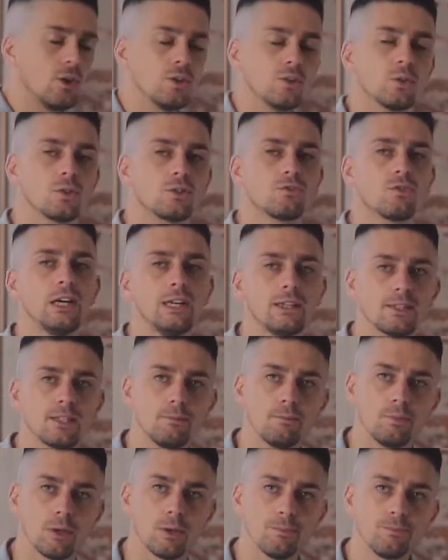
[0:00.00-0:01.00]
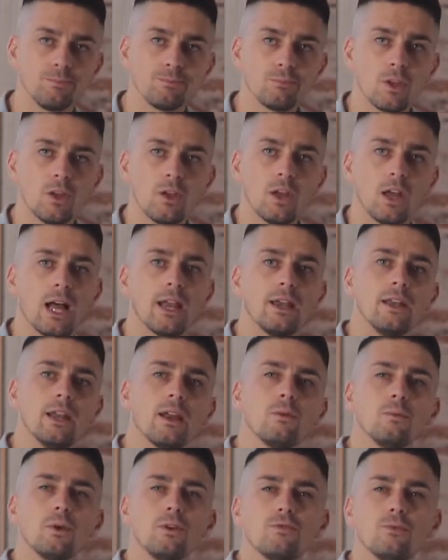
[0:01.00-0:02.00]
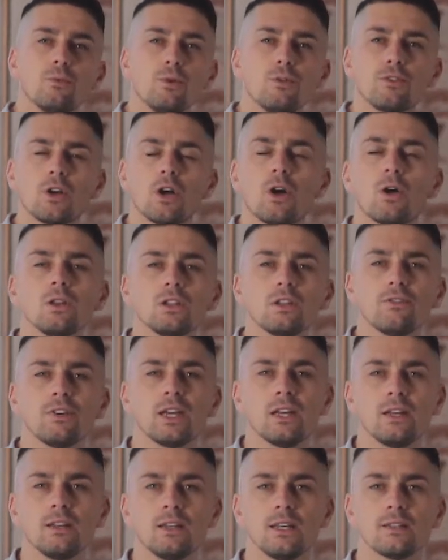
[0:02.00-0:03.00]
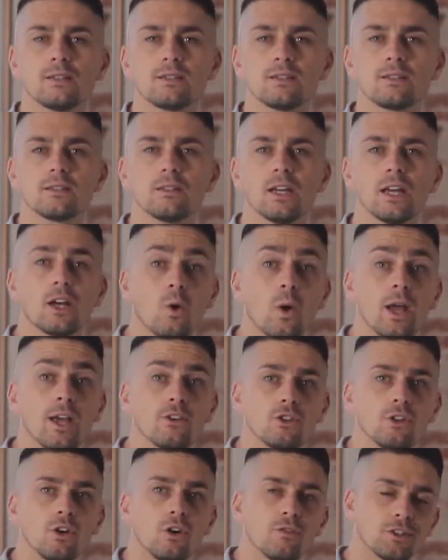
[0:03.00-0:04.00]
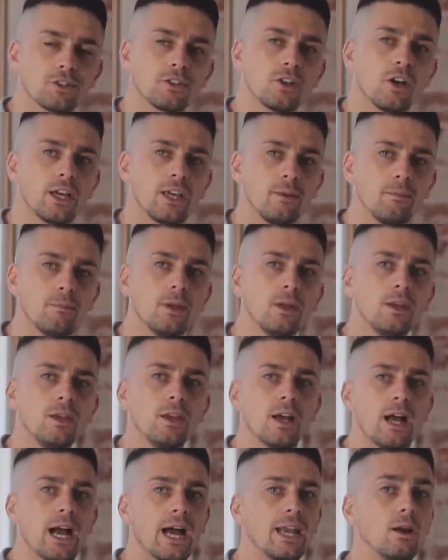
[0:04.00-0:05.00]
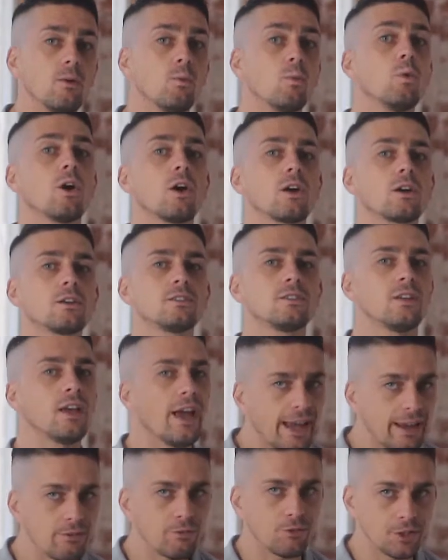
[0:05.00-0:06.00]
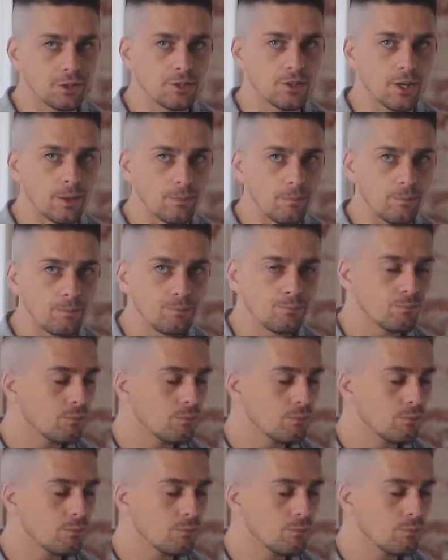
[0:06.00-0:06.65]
So it's really simple. And, and we've, we've cultivated this equation over time and it works every time.